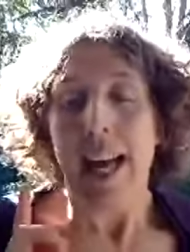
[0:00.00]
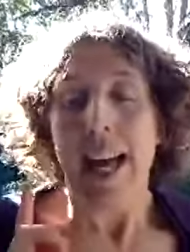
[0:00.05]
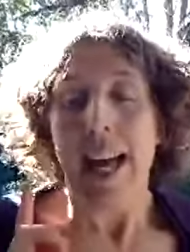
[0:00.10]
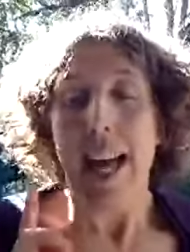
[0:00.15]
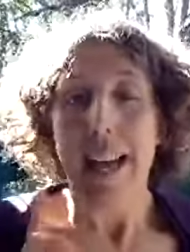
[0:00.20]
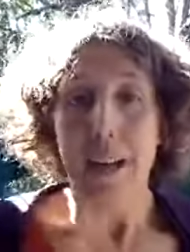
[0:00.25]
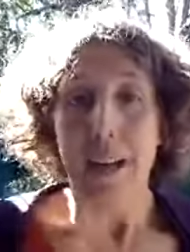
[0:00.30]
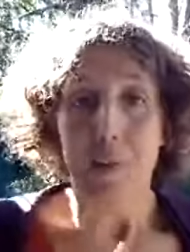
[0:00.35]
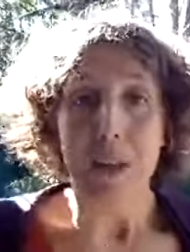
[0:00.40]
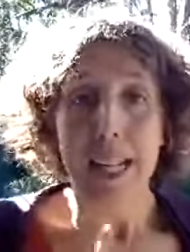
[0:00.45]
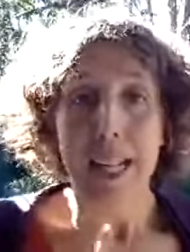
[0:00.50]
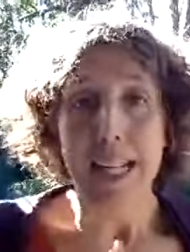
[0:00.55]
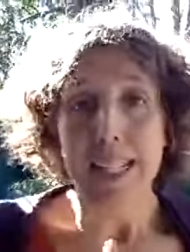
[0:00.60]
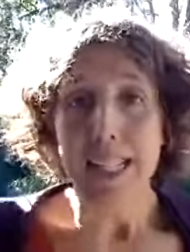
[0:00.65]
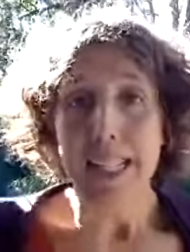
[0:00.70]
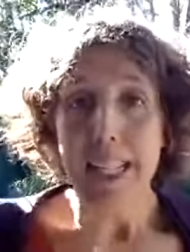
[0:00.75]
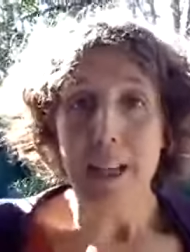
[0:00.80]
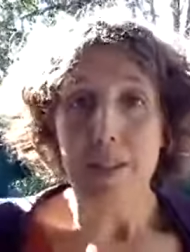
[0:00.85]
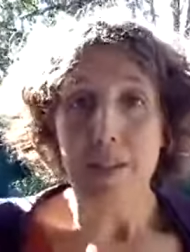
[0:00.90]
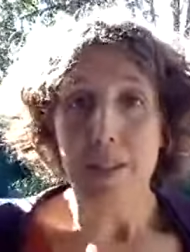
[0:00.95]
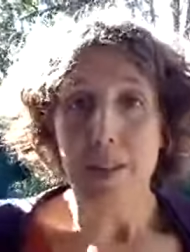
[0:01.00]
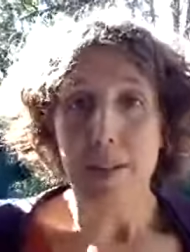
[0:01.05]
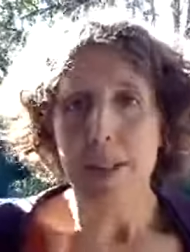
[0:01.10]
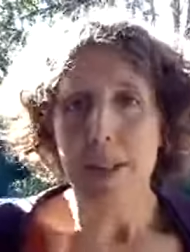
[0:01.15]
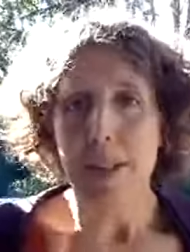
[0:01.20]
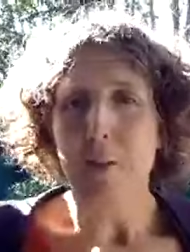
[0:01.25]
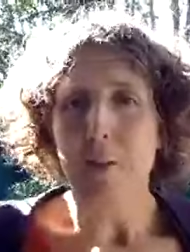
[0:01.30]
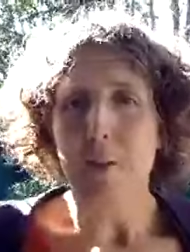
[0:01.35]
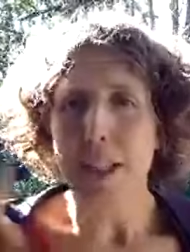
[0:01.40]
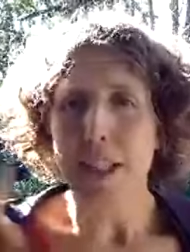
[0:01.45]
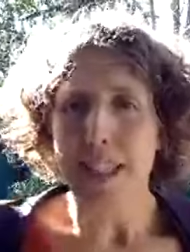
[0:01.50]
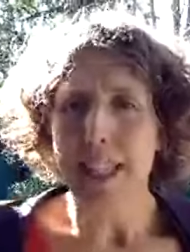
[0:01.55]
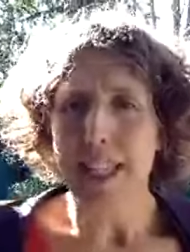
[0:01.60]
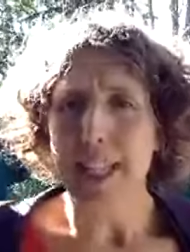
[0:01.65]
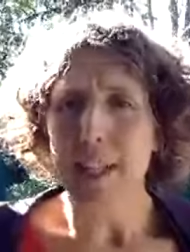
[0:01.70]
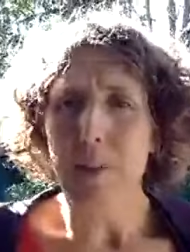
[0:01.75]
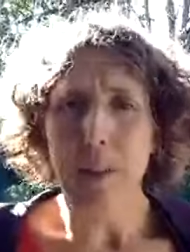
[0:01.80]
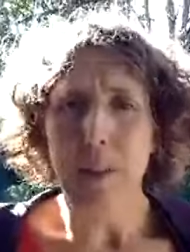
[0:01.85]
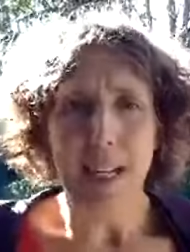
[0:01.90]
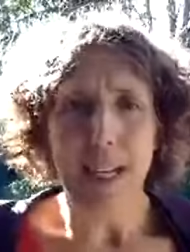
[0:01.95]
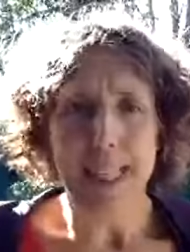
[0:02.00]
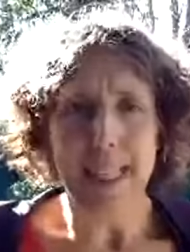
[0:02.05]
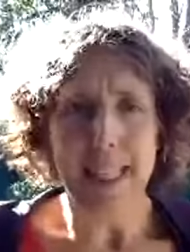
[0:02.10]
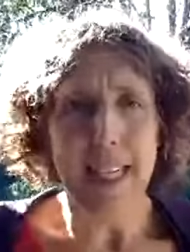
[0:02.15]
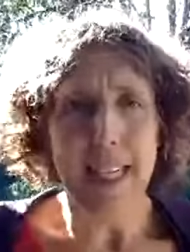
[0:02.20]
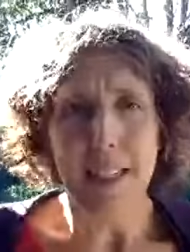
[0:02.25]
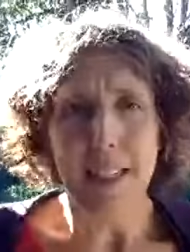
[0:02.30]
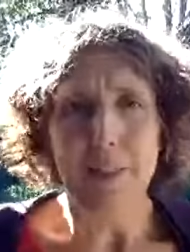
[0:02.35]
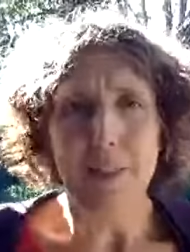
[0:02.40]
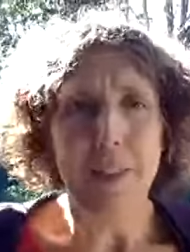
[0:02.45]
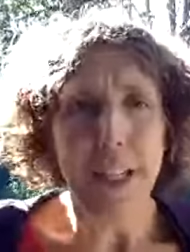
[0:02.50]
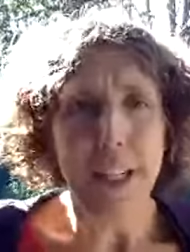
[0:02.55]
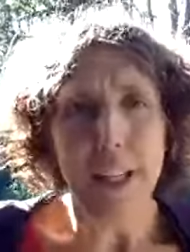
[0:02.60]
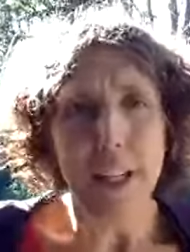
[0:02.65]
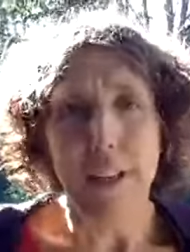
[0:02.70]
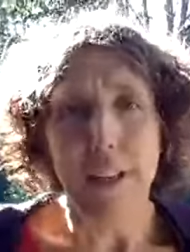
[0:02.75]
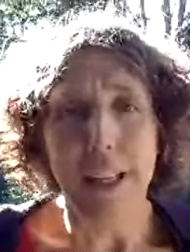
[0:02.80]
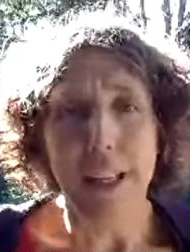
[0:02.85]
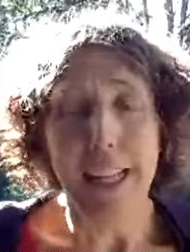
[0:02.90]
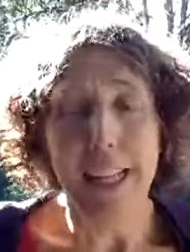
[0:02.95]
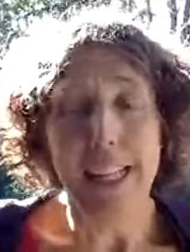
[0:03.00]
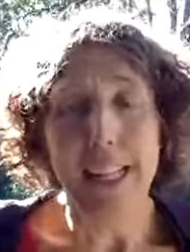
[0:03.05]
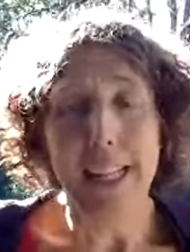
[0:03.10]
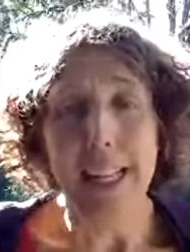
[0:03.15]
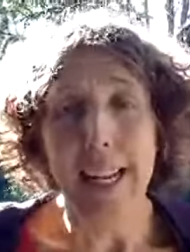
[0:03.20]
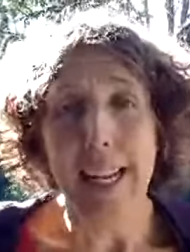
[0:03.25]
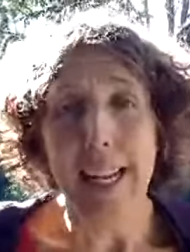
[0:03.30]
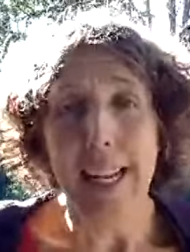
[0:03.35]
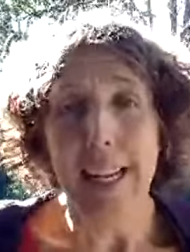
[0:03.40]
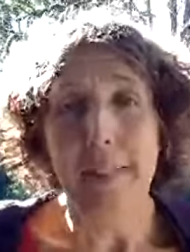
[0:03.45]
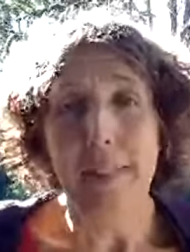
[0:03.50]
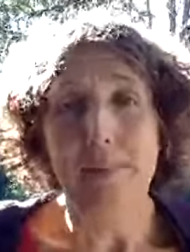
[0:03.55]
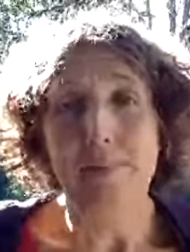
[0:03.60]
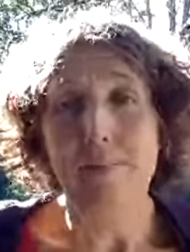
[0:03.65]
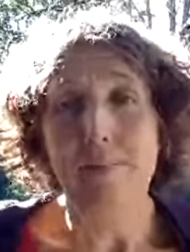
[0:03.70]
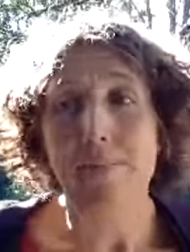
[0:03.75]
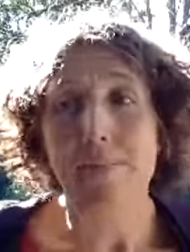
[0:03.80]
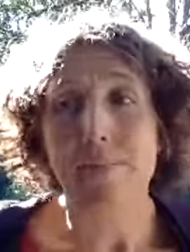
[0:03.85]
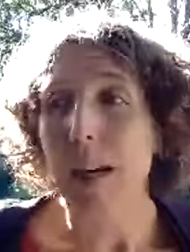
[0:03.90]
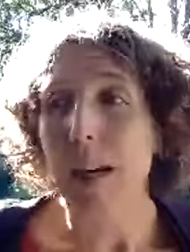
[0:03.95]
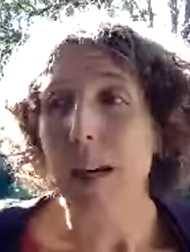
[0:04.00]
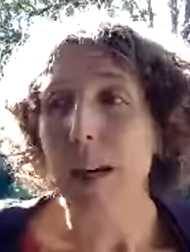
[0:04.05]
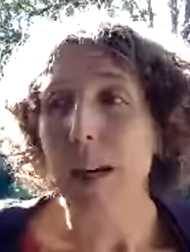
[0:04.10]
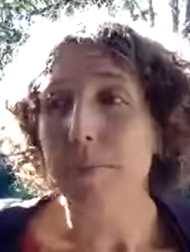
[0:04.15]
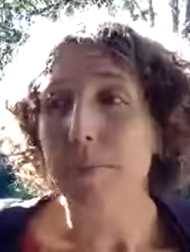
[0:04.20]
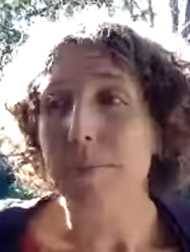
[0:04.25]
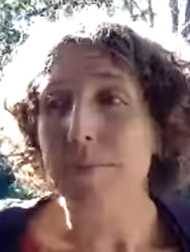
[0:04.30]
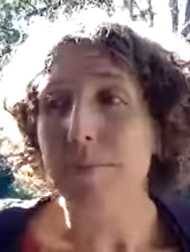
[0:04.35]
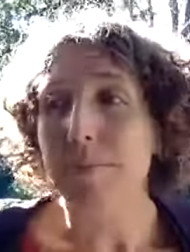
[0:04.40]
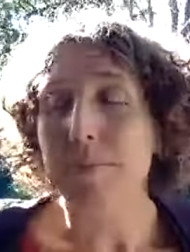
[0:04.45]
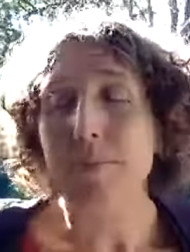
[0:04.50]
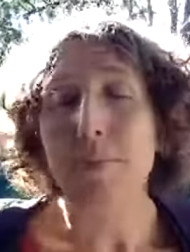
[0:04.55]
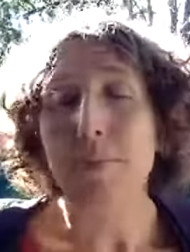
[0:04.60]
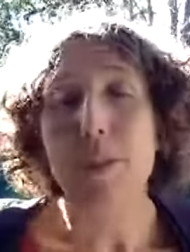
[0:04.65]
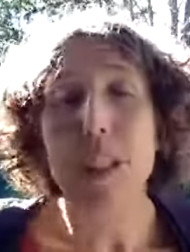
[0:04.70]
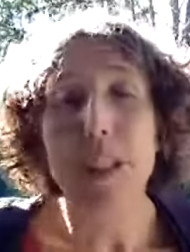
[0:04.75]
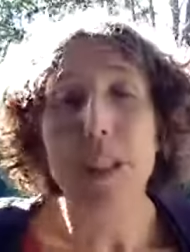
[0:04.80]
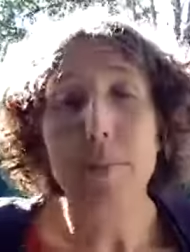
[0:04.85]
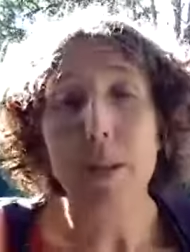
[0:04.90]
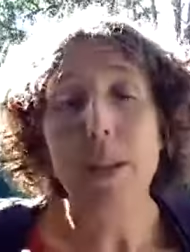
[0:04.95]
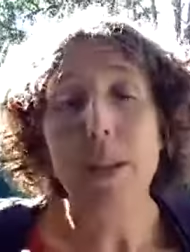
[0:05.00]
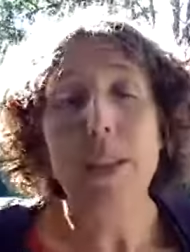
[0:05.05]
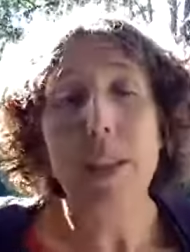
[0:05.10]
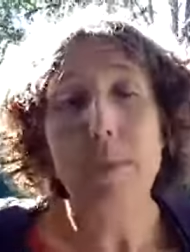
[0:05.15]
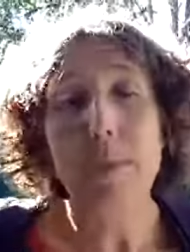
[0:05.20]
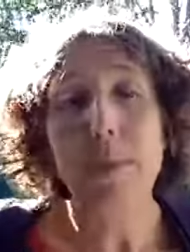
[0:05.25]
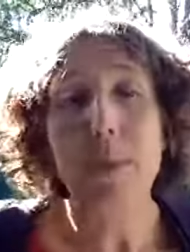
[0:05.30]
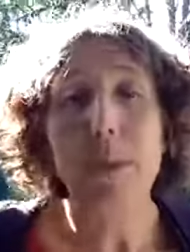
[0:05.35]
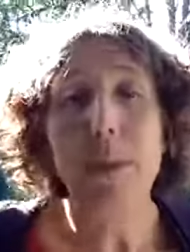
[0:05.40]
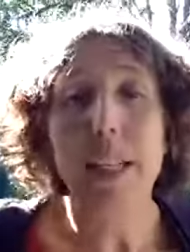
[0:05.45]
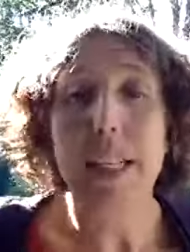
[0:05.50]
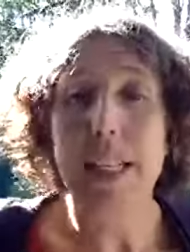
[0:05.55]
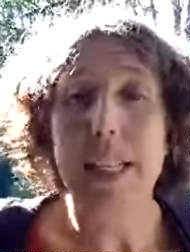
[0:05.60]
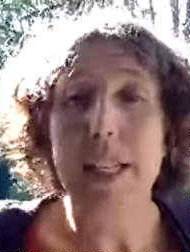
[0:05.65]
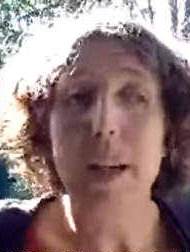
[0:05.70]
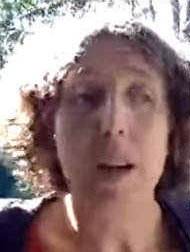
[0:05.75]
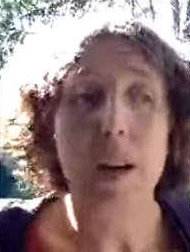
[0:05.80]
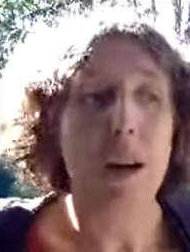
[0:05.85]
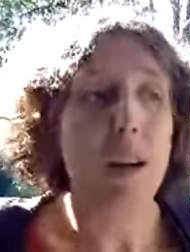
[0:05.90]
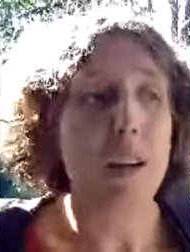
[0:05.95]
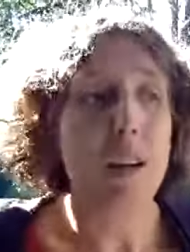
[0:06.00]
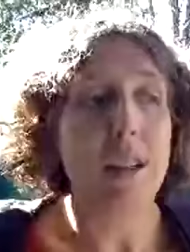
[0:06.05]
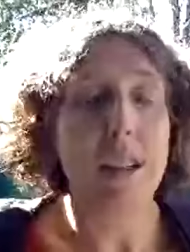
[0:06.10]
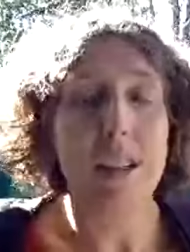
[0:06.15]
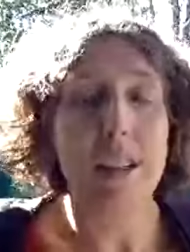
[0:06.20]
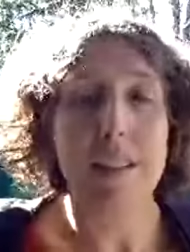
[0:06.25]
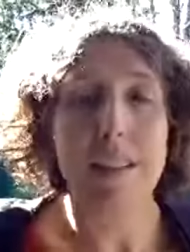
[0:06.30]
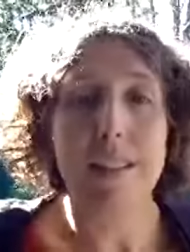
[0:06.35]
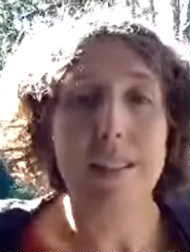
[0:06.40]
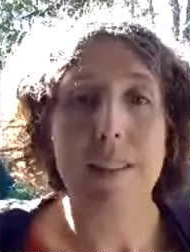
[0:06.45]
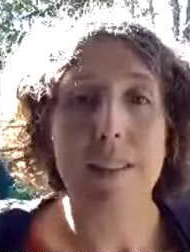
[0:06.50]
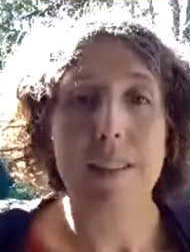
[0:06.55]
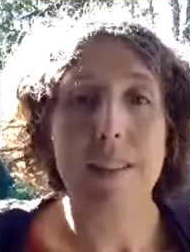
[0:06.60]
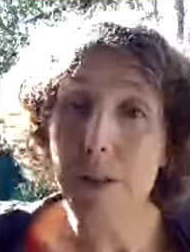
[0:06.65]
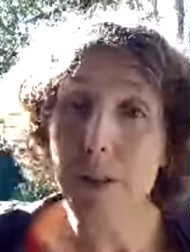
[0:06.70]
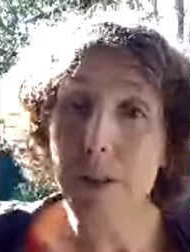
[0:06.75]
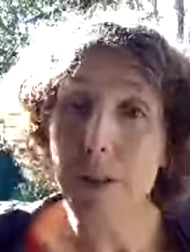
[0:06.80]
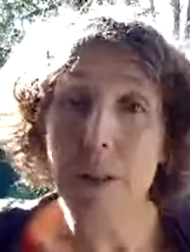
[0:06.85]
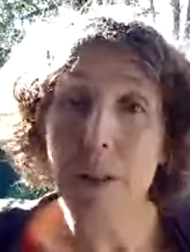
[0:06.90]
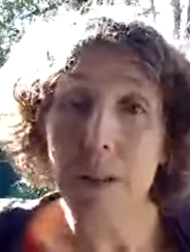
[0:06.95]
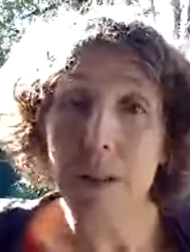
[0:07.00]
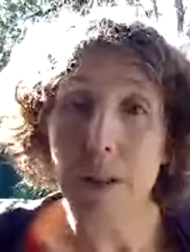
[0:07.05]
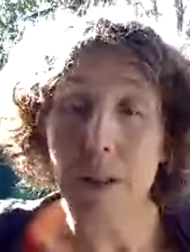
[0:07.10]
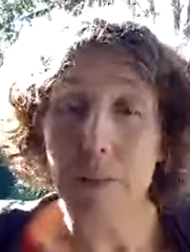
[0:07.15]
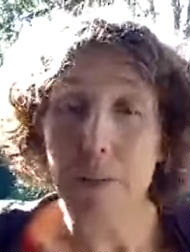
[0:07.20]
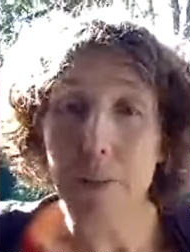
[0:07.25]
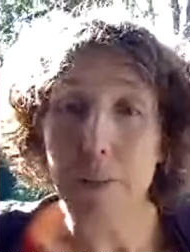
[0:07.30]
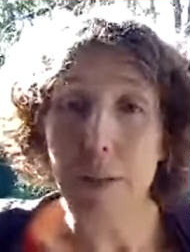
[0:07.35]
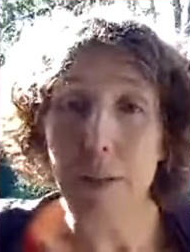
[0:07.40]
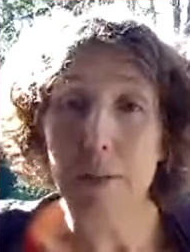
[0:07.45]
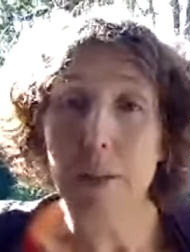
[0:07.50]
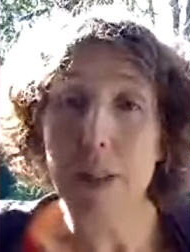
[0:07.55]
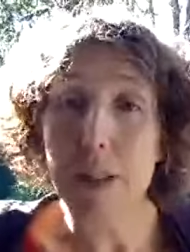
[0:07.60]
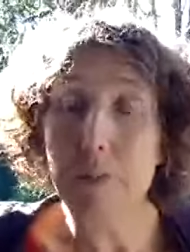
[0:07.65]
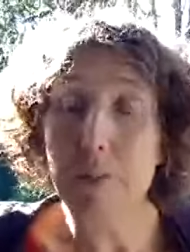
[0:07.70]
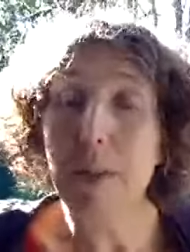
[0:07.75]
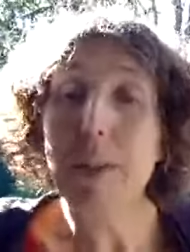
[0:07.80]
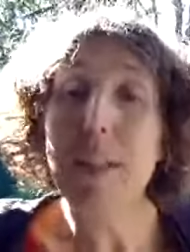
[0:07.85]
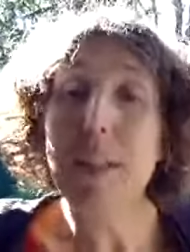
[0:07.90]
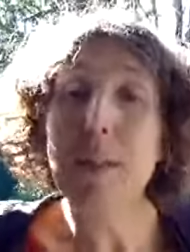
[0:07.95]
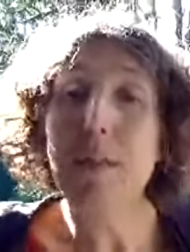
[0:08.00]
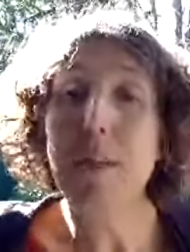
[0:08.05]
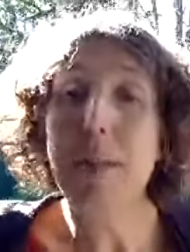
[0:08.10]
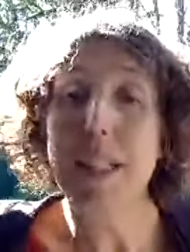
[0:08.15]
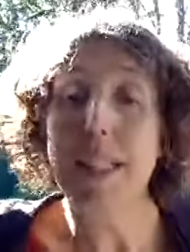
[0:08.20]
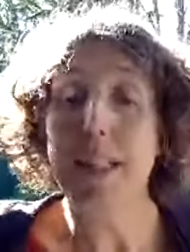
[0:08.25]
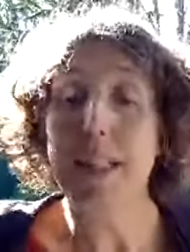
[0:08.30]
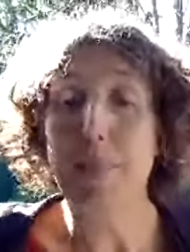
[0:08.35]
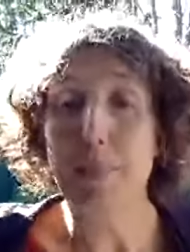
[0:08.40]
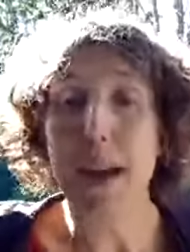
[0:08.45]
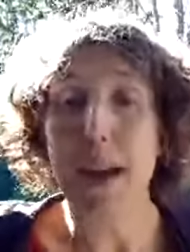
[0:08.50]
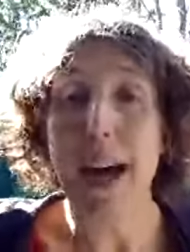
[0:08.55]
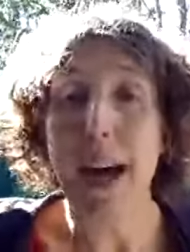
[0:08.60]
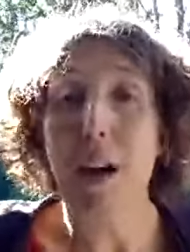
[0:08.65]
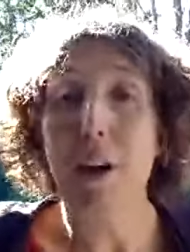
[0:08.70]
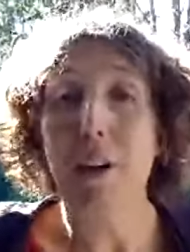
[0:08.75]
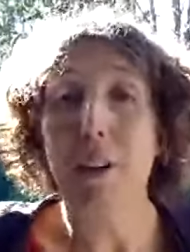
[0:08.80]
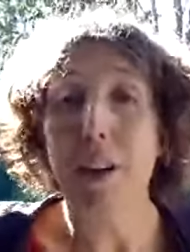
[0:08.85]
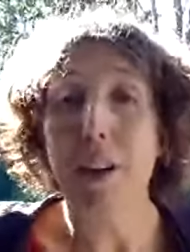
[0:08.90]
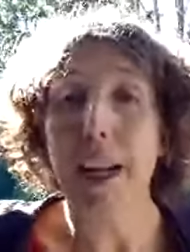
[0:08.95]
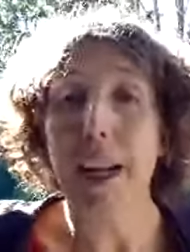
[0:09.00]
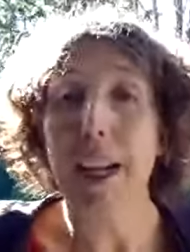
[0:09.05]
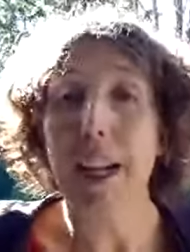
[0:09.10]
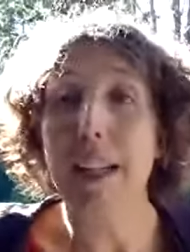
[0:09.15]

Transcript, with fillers: And when I say you're responsible, just like what I said in the video yesterday, um, responsible is not is also not a bit. Responsible is empowering.